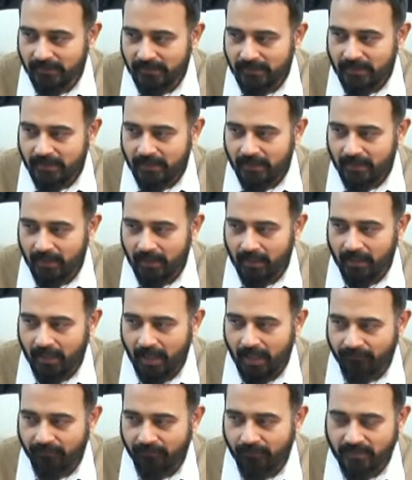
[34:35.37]

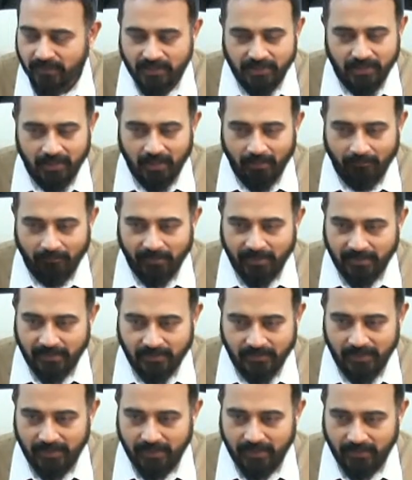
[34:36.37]
FMCG companies,
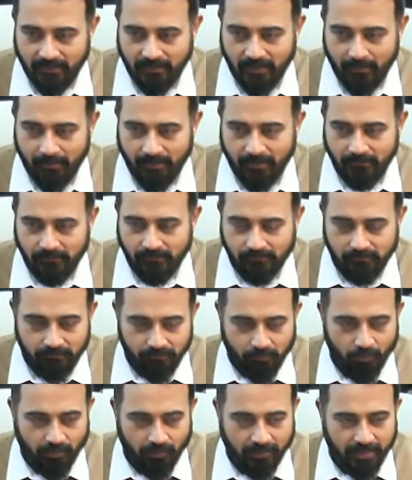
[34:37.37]
right? I mean,
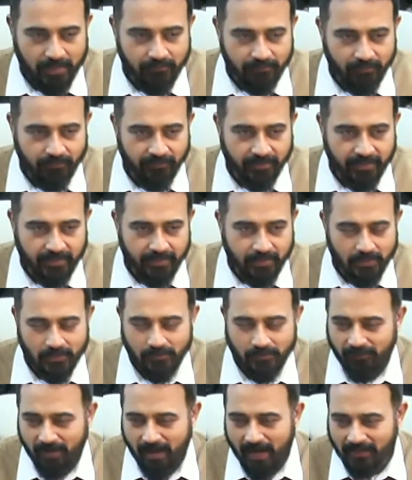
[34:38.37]
for 10-15 years
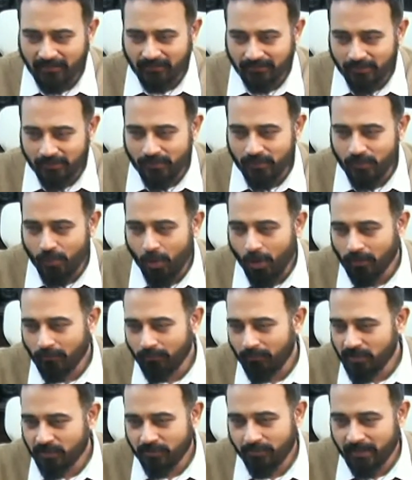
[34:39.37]
flat, there was not
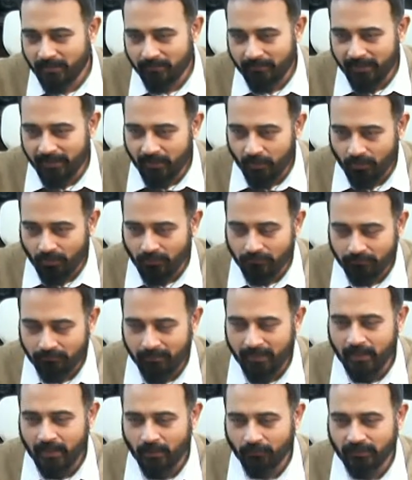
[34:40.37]
much money made on
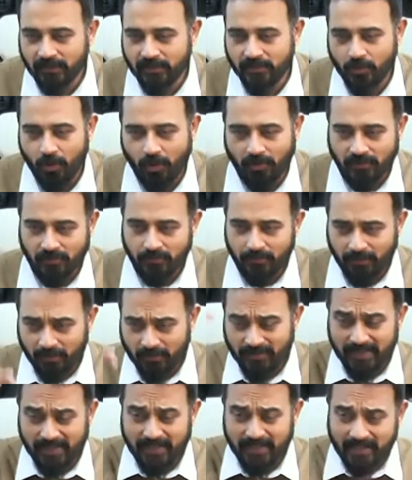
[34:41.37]
many of these stocks because
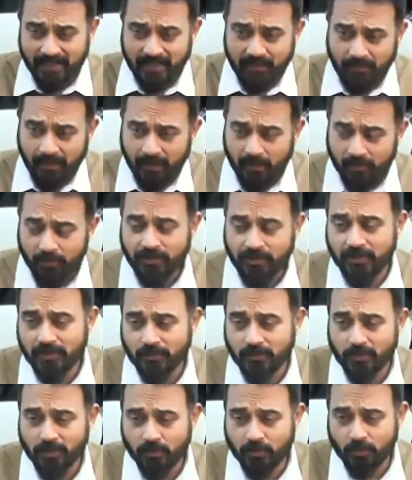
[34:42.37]
the entry valuations were
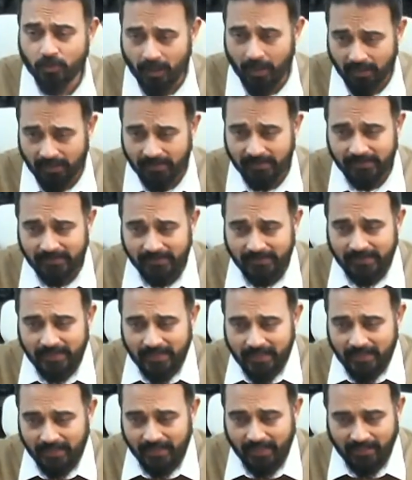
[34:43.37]
too high.
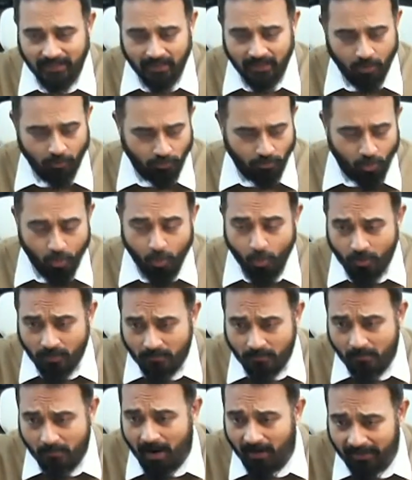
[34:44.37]
Right now, the whole
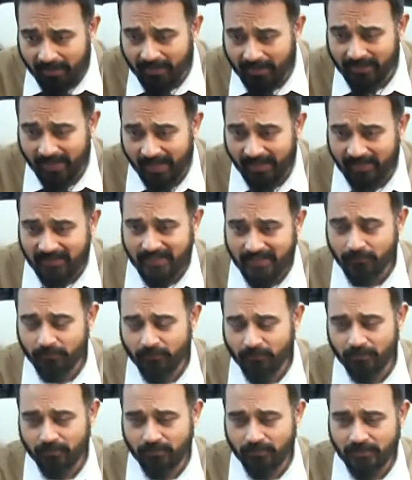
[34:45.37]
market, except
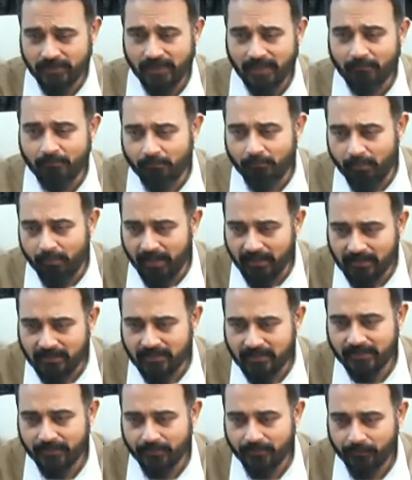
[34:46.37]
some
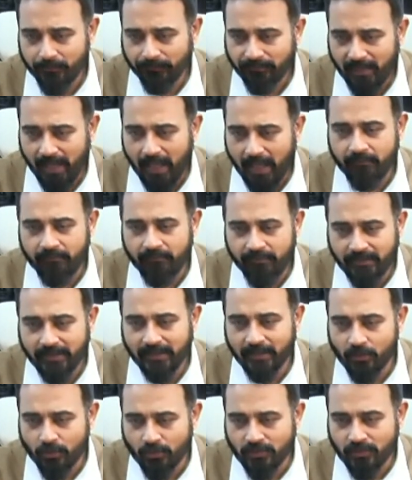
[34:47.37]
belts, everything
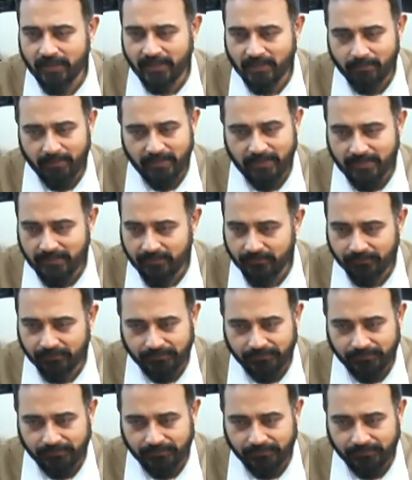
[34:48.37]
looks expensive.